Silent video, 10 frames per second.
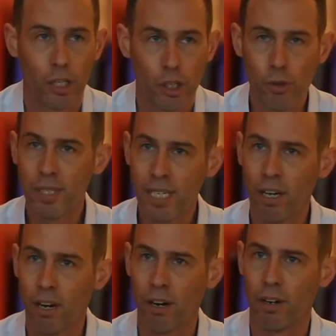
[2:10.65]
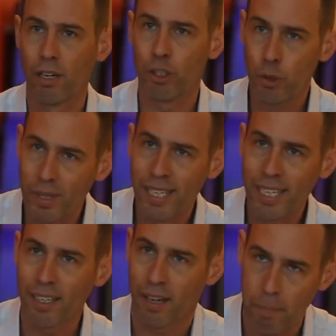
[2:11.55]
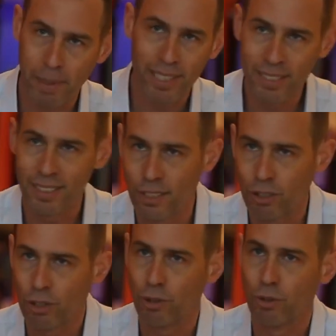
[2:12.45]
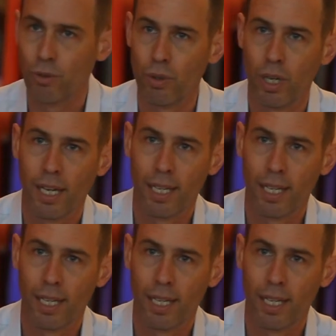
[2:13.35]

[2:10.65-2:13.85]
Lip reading: Using our unique ability to